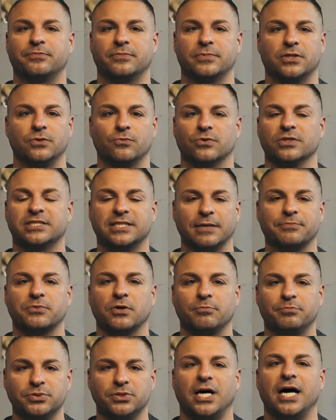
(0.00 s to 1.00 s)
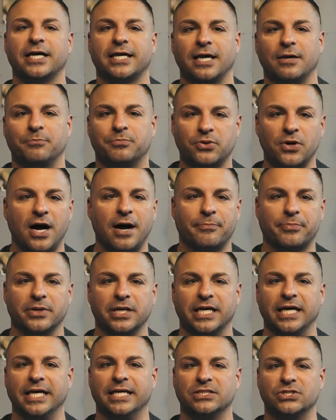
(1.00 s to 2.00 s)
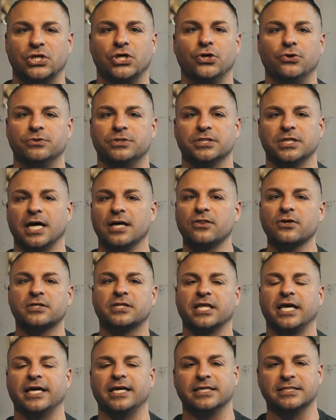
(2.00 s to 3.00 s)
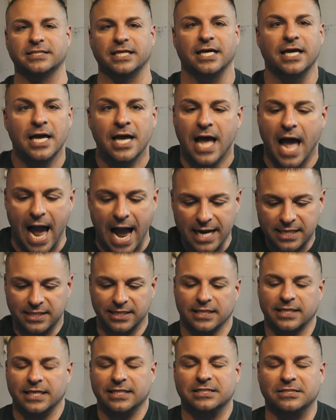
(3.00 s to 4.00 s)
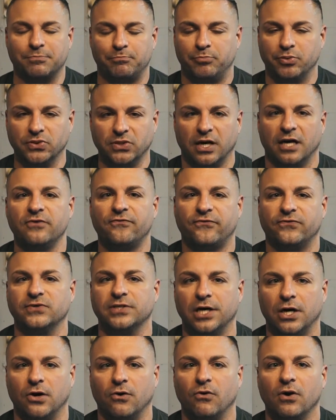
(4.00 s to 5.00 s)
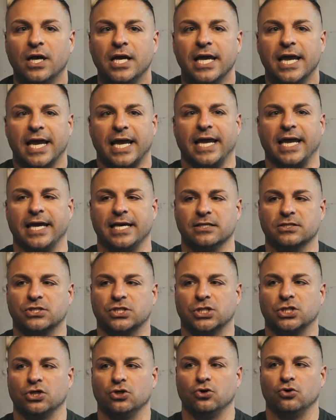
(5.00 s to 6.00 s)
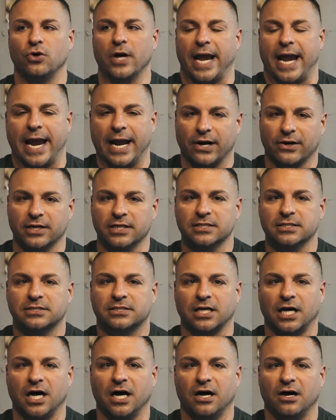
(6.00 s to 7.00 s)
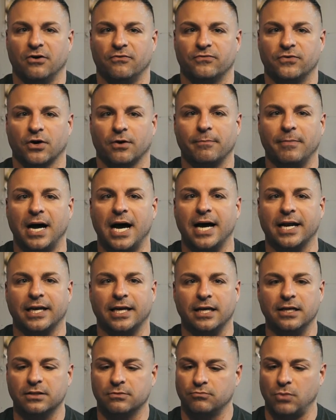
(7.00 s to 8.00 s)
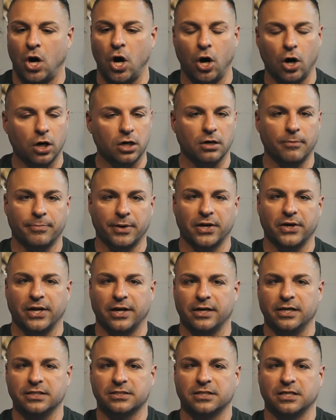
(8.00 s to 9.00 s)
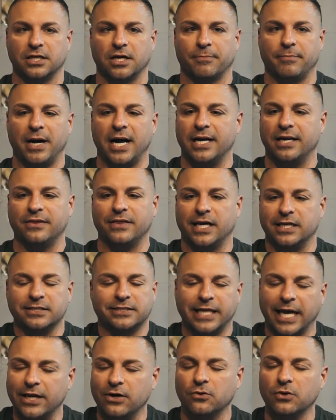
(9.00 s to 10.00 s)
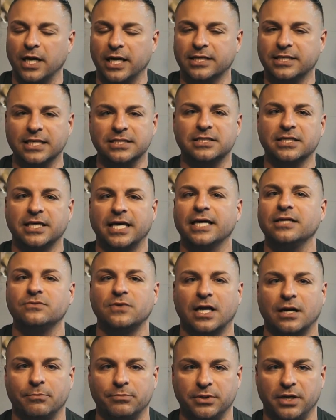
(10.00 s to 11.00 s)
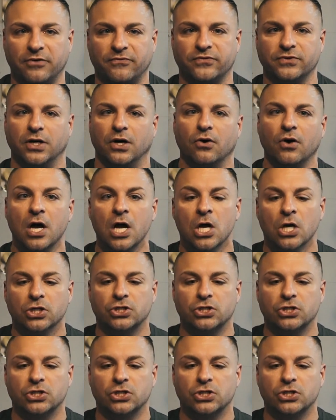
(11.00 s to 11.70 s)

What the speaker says: receptor blocking property is huge. Another thing is it actually gets blood flow into areas of your body, hard to burn areas of your body that it doesn't get a lot of blood flow.